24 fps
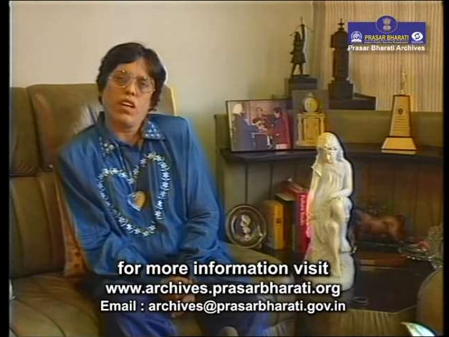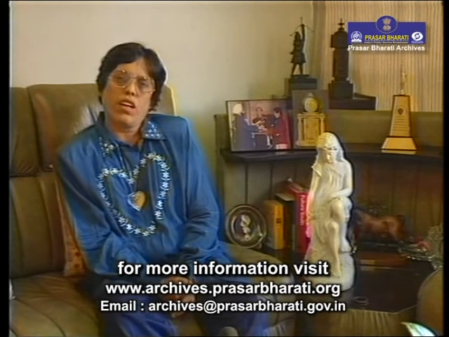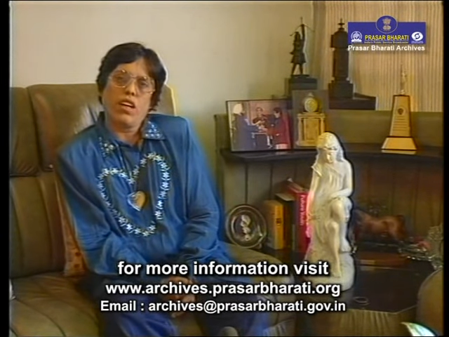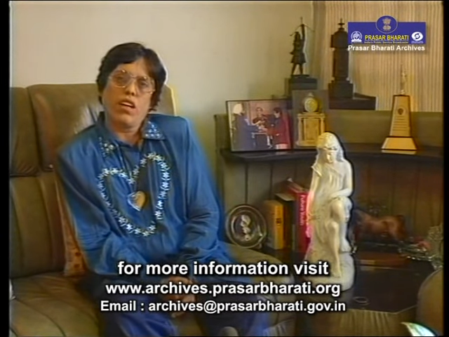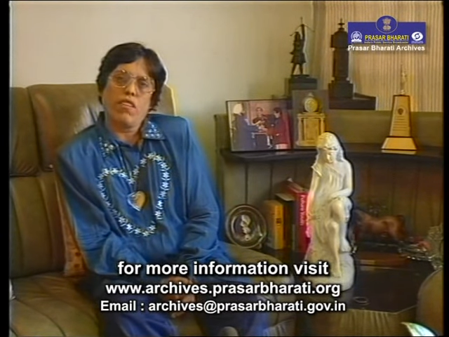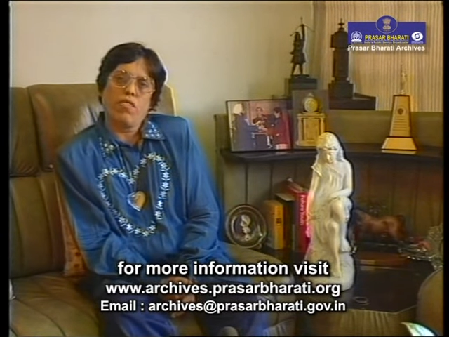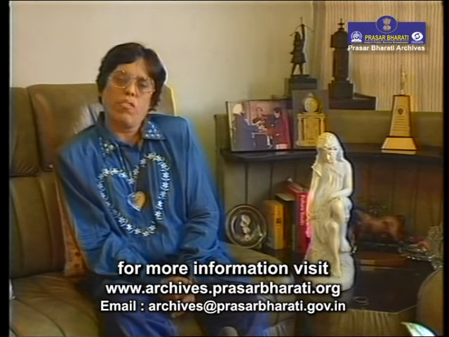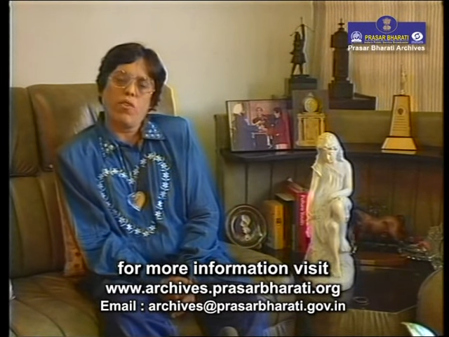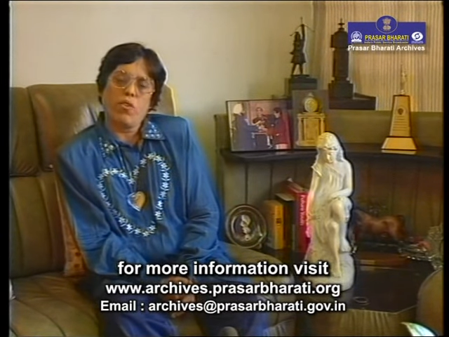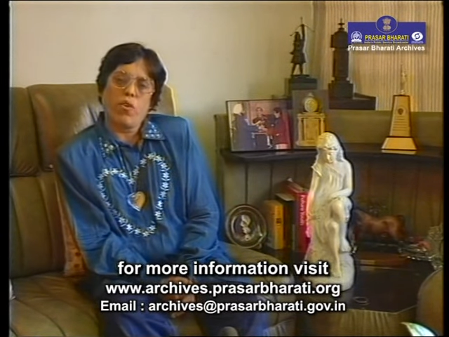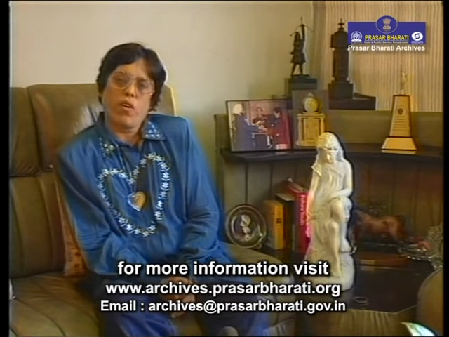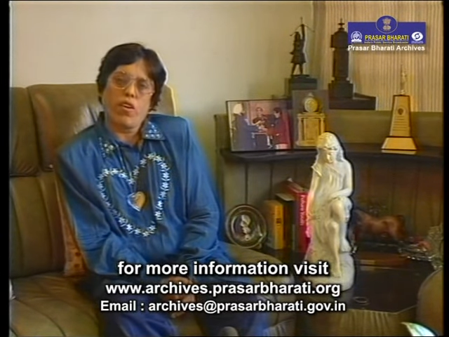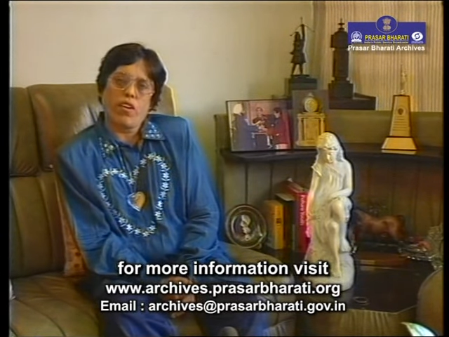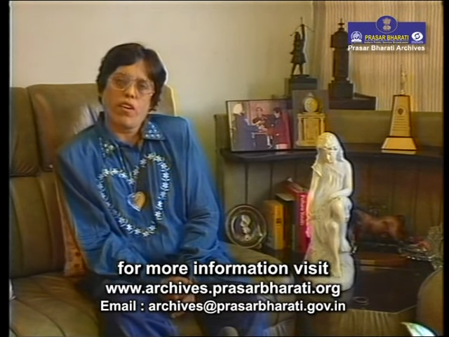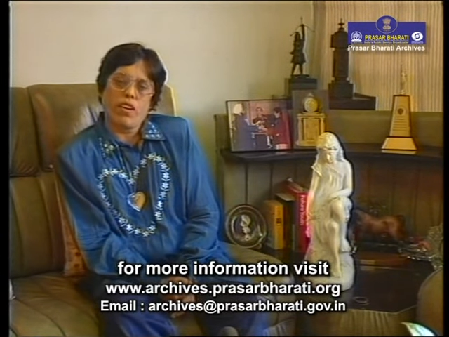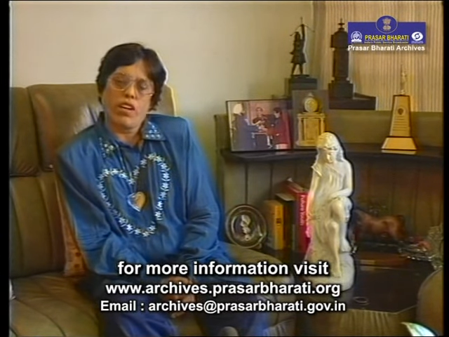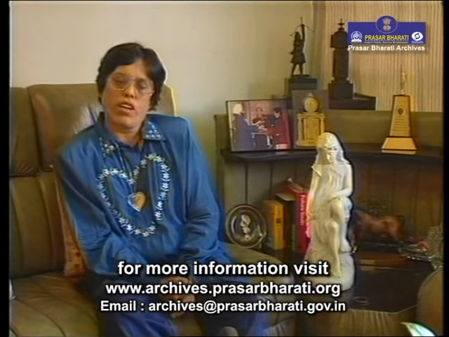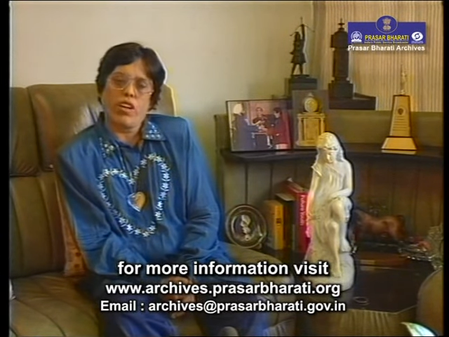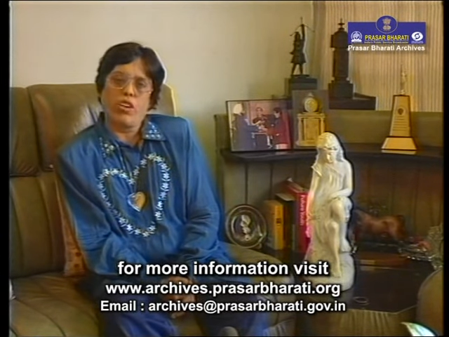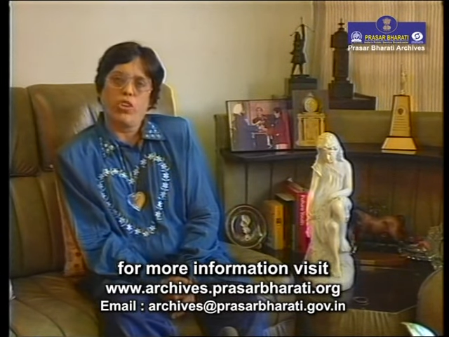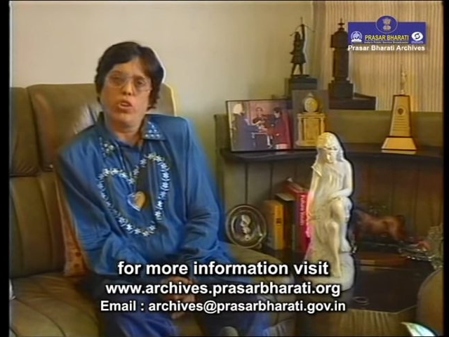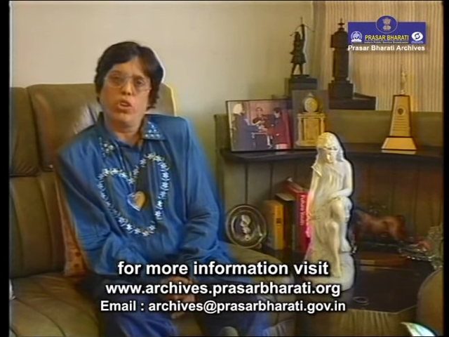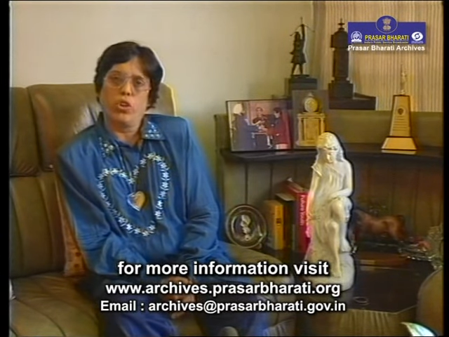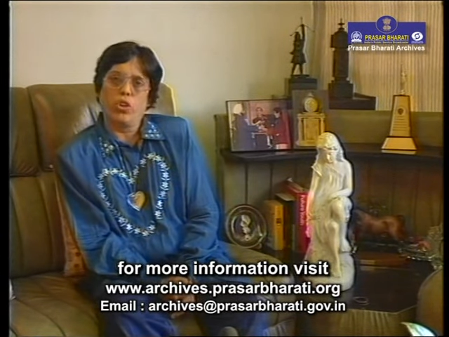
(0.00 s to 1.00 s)
if you are an
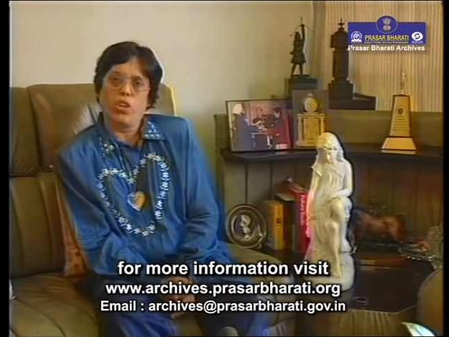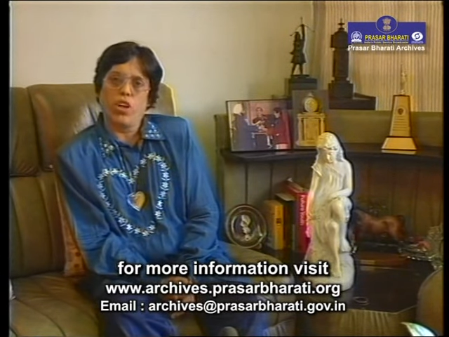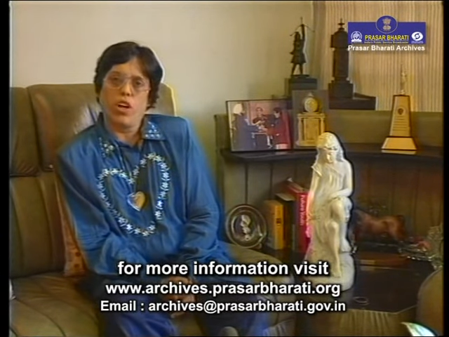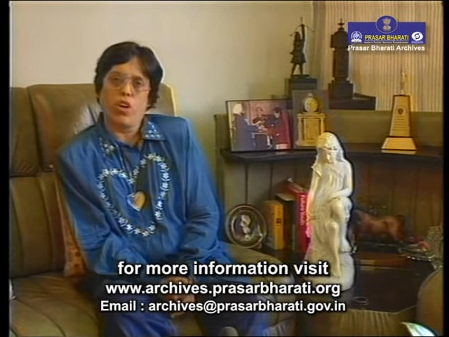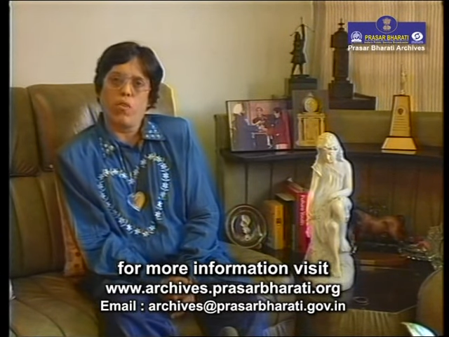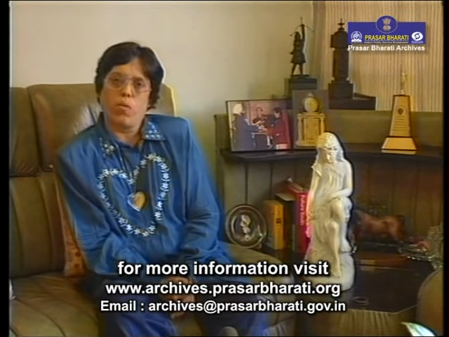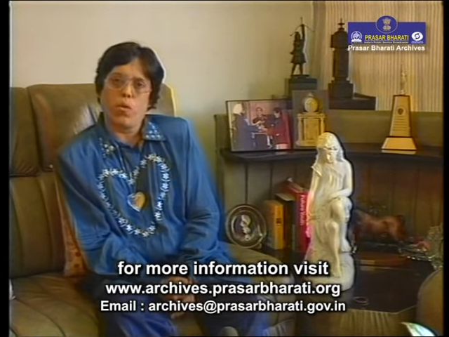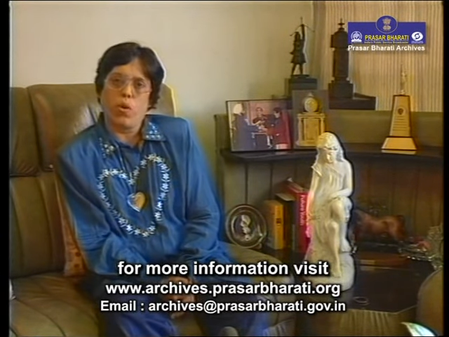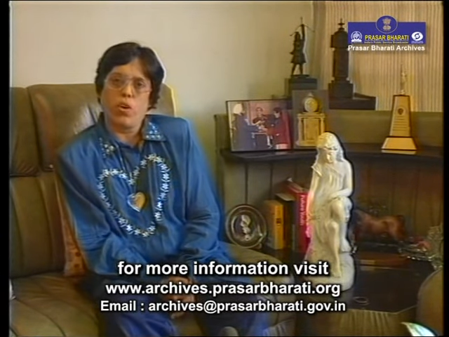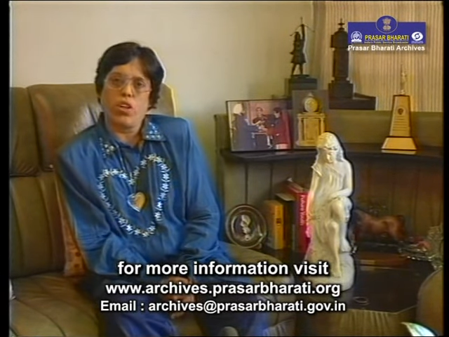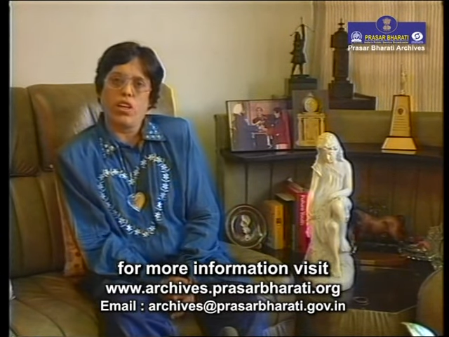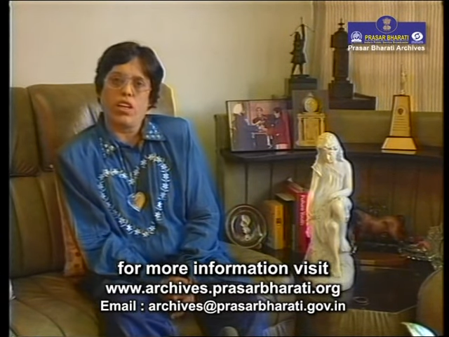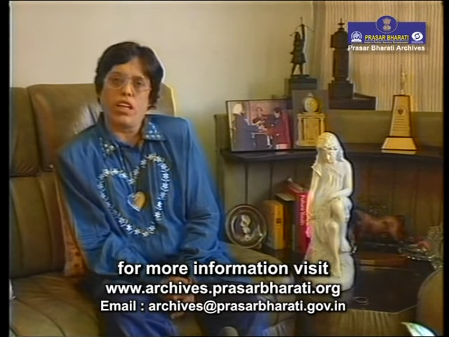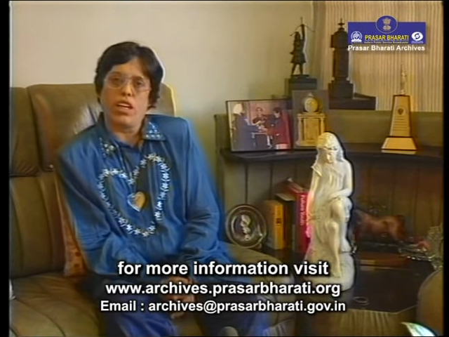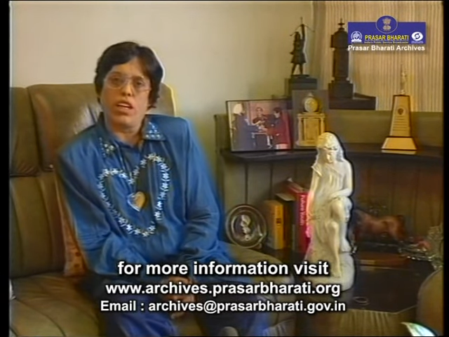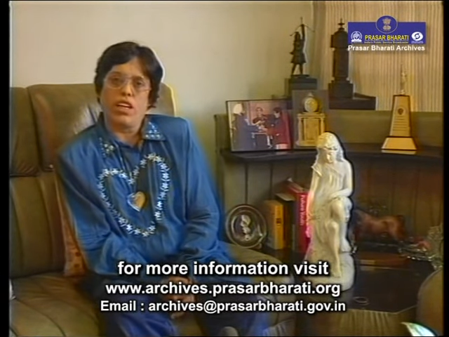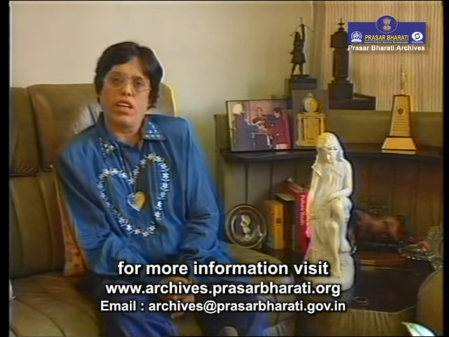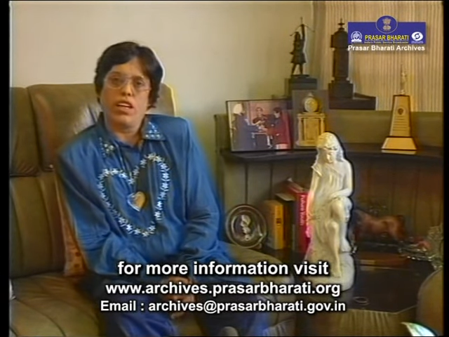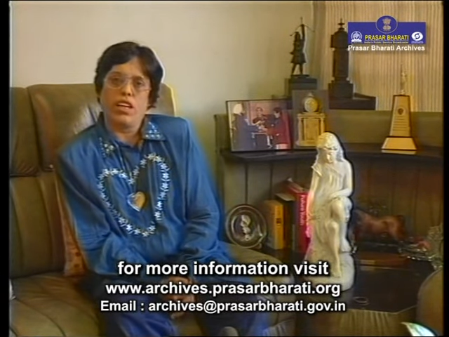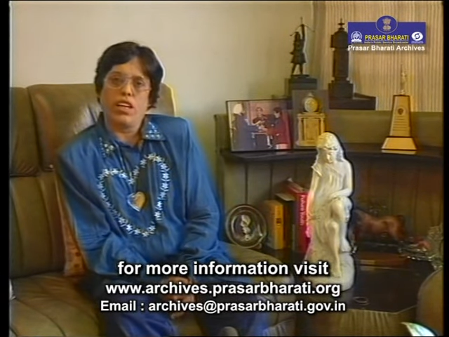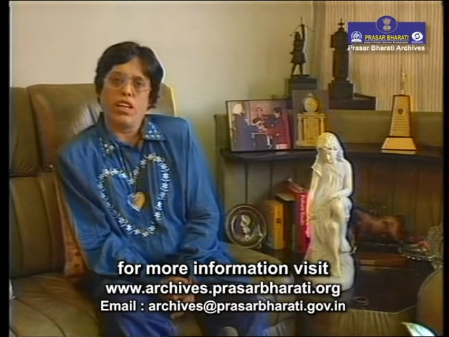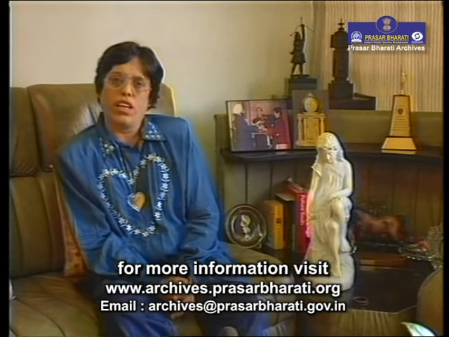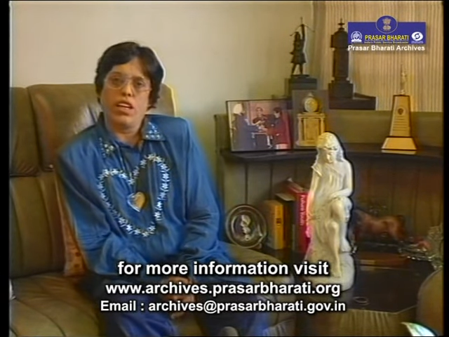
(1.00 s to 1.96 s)
Arjuna awardee,